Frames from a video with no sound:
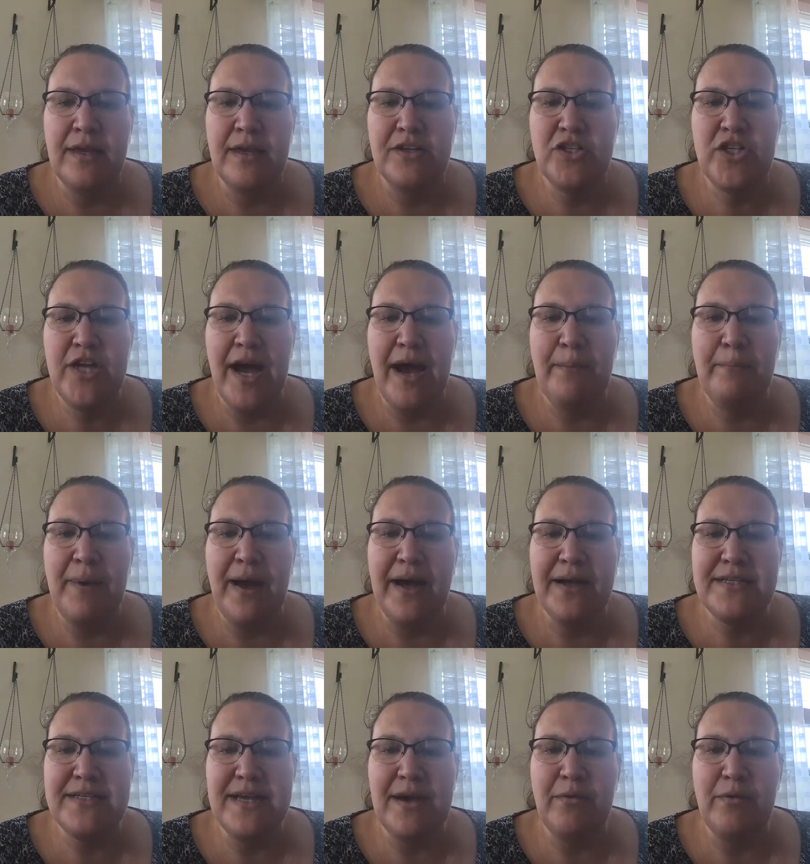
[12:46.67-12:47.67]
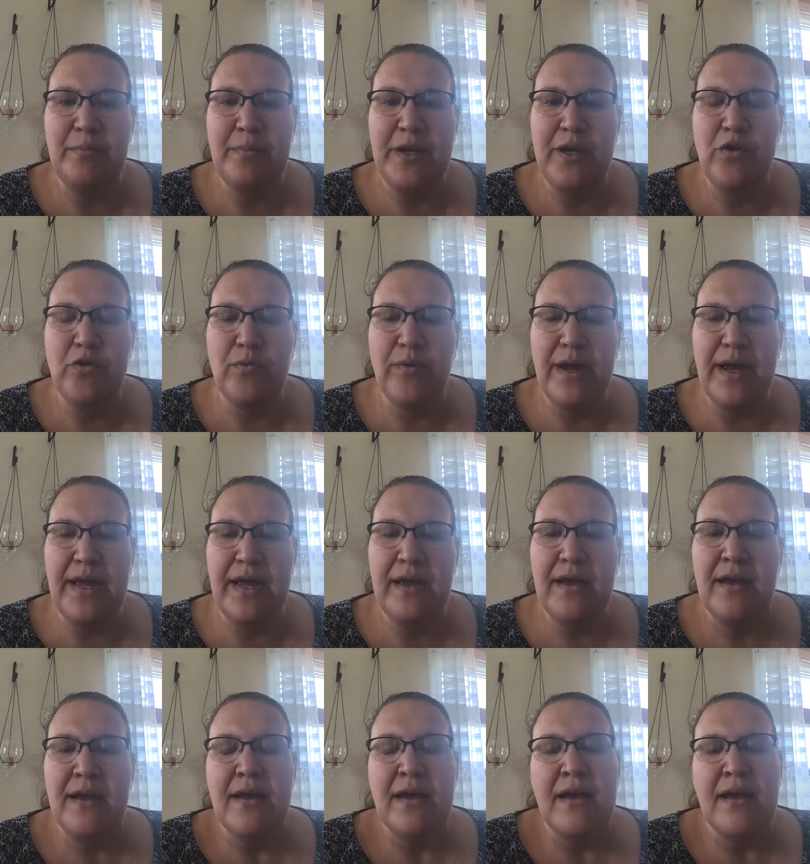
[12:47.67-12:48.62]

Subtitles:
chat box. That would be great.